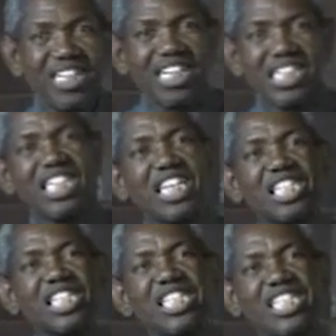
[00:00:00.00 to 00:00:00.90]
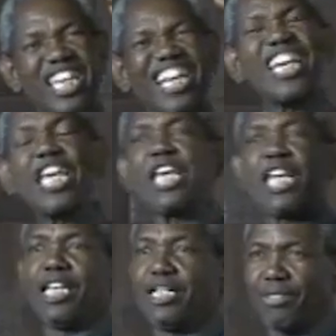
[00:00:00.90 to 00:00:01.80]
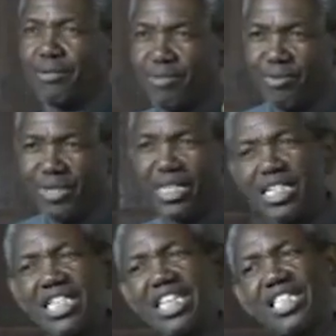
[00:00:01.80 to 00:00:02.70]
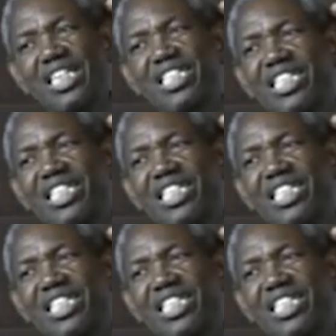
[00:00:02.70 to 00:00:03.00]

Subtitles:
this is the key. This is the